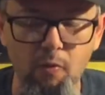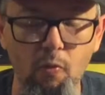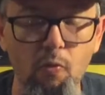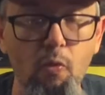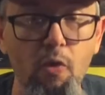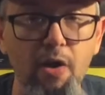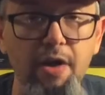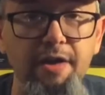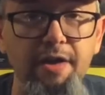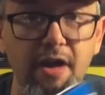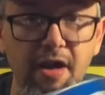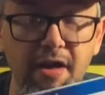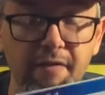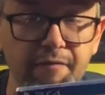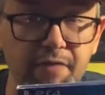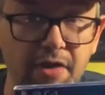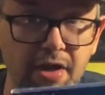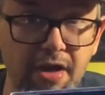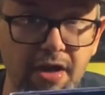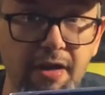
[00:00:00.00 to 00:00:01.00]
one of
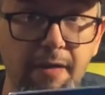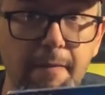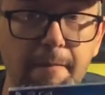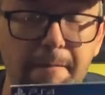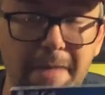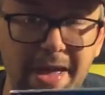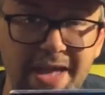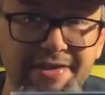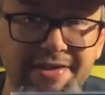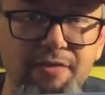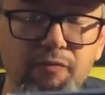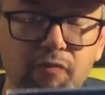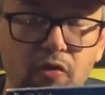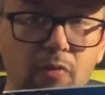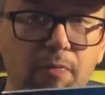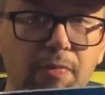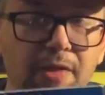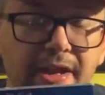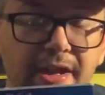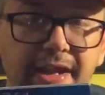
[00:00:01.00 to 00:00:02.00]
the best
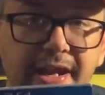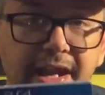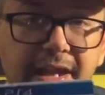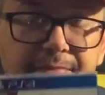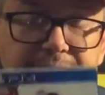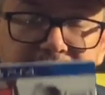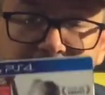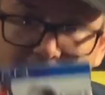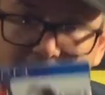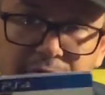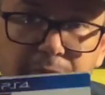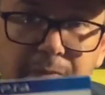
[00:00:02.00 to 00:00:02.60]
role-playing games ever